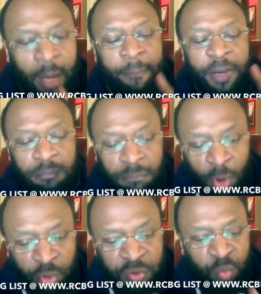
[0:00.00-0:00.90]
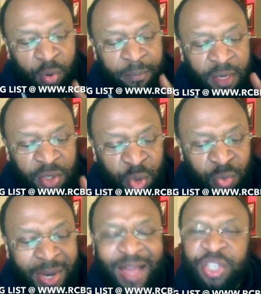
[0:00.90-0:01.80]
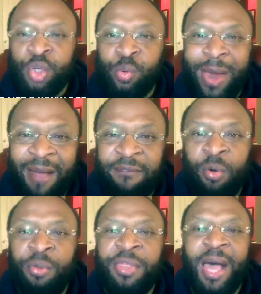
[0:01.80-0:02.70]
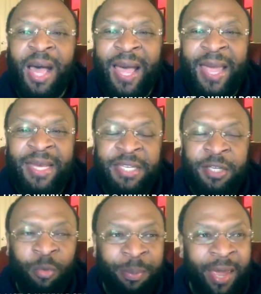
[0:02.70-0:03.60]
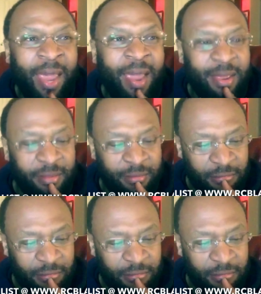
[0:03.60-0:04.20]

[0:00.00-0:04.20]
but most women do not travel the ideal path.